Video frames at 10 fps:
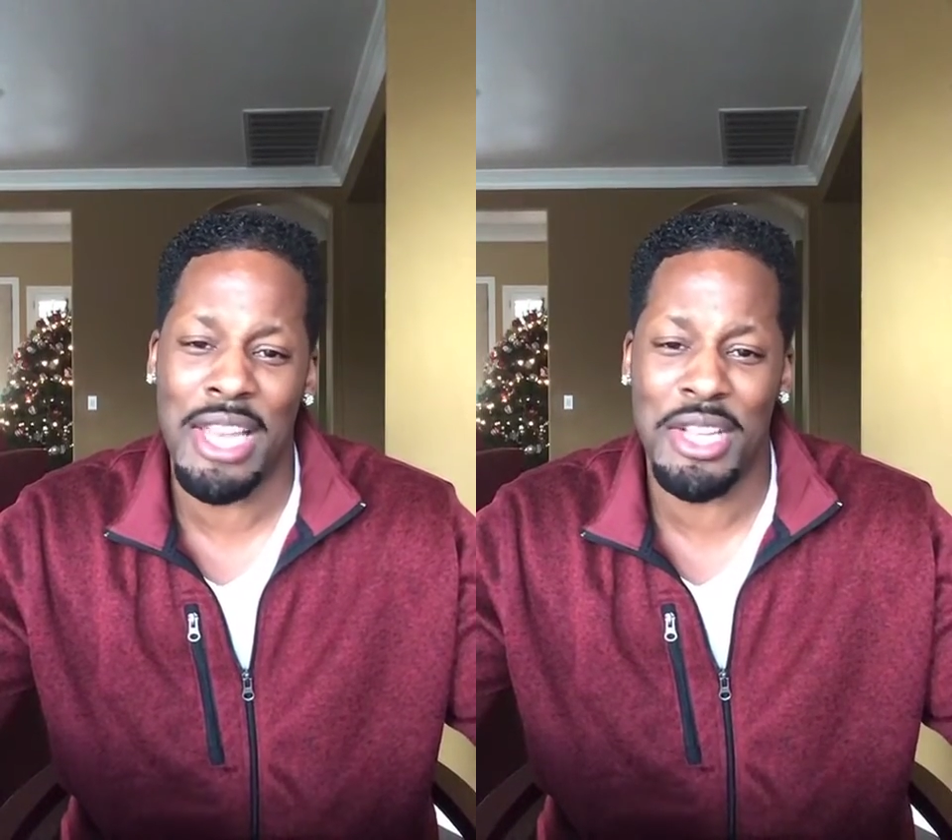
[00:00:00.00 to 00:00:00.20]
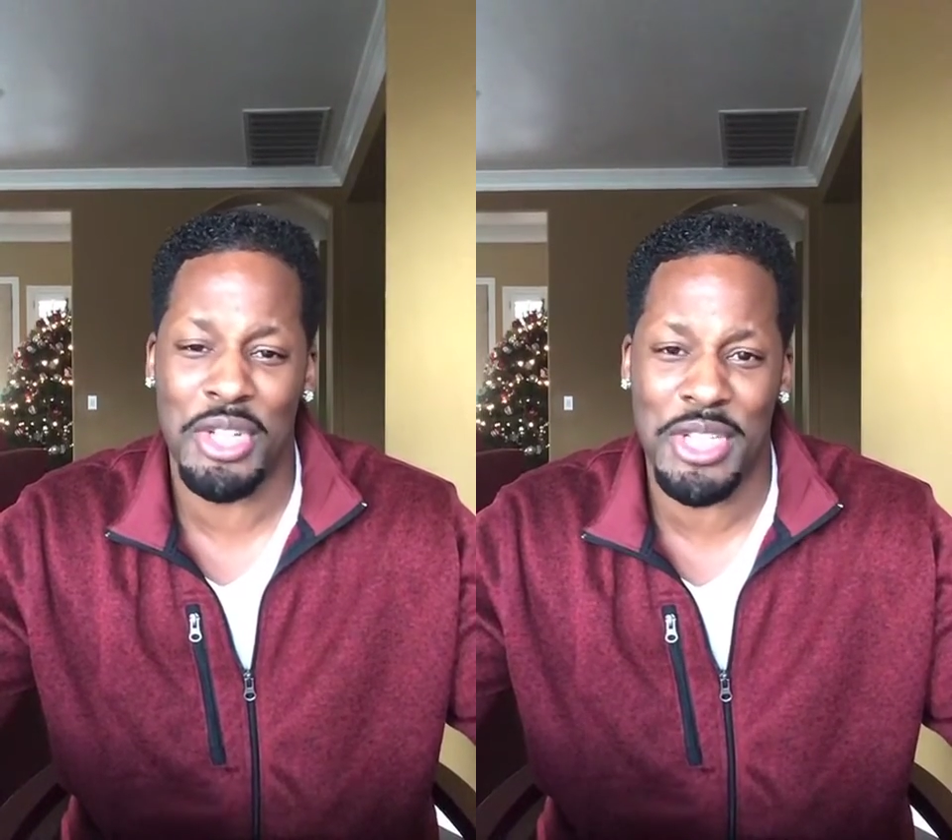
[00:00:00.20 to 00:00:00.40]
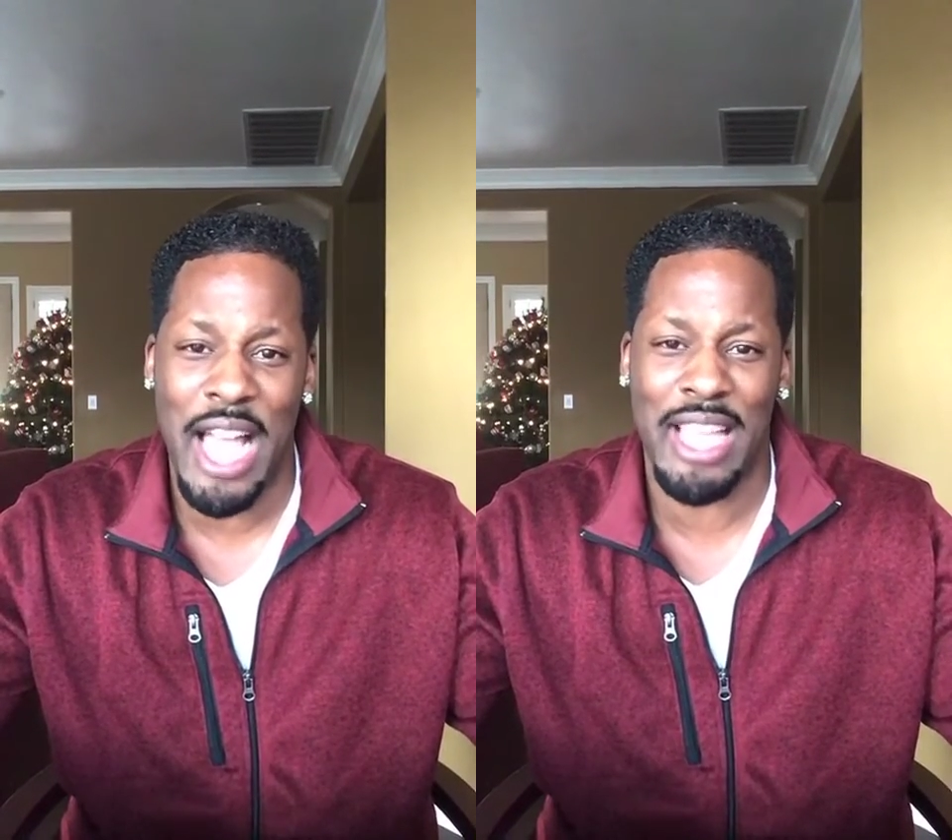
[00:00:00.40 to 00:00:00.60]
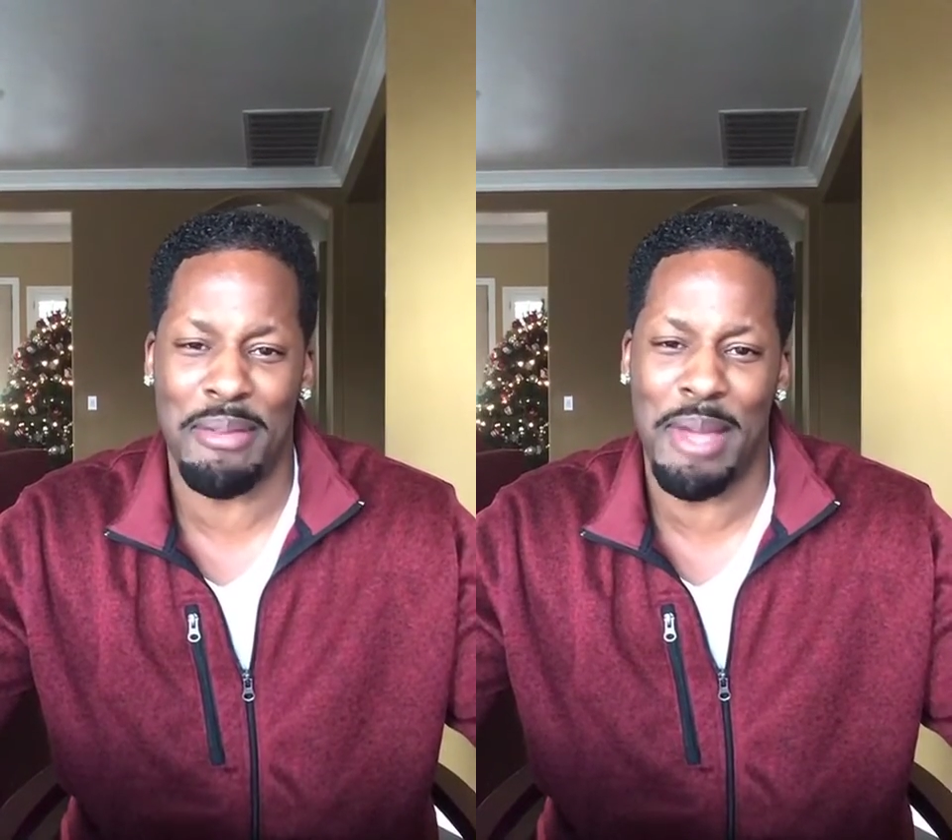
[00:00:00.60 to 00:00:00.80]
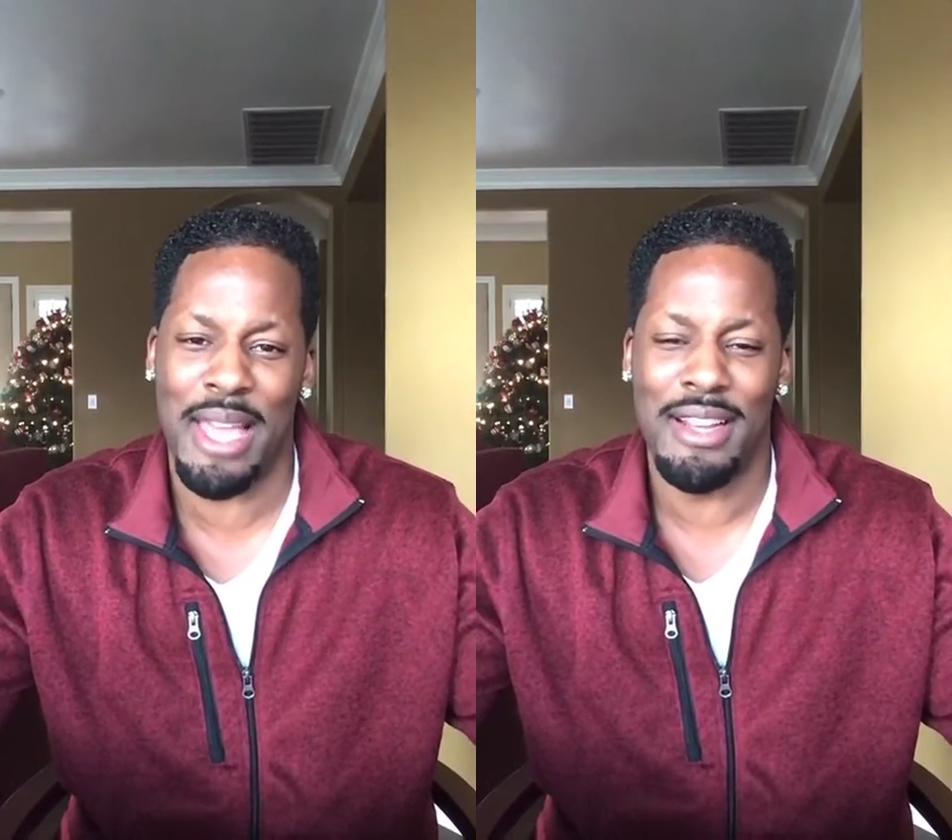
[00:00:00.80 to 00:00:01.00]
I need your
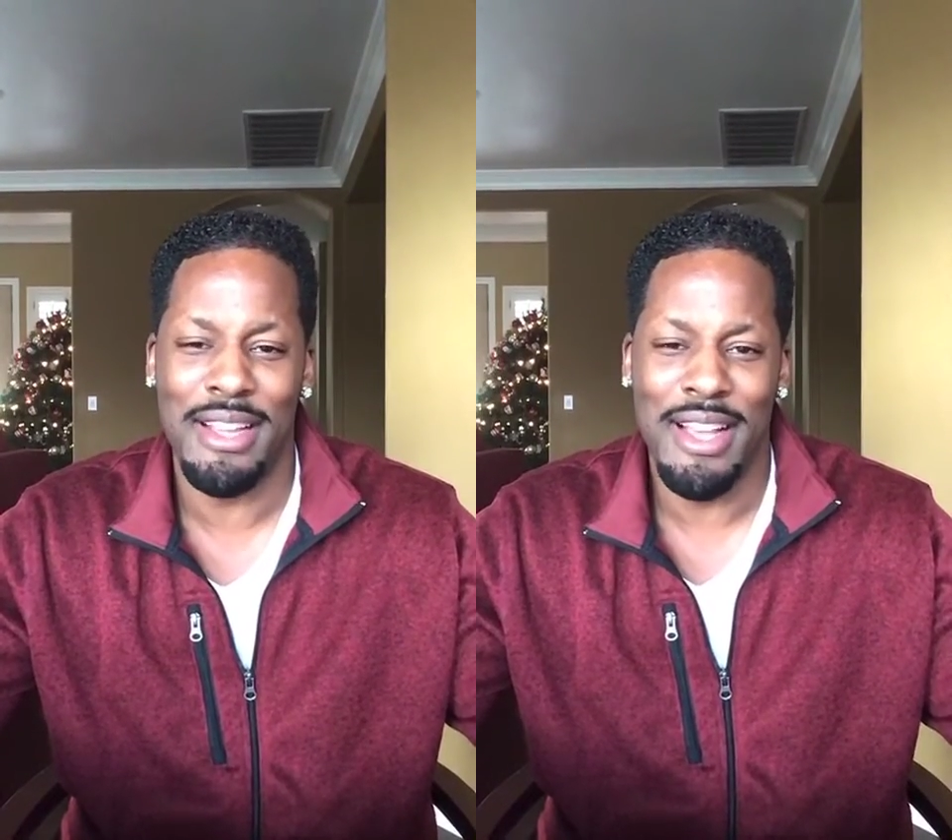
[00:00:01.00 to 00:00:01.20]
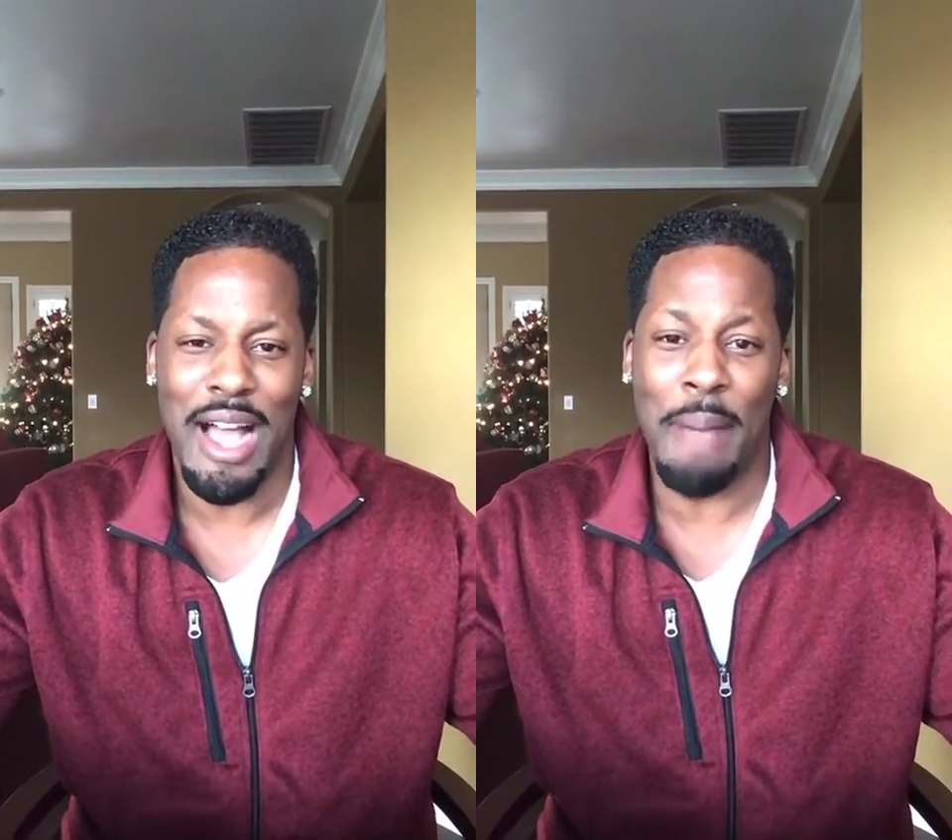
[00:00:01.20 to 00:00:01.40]
jacket, man.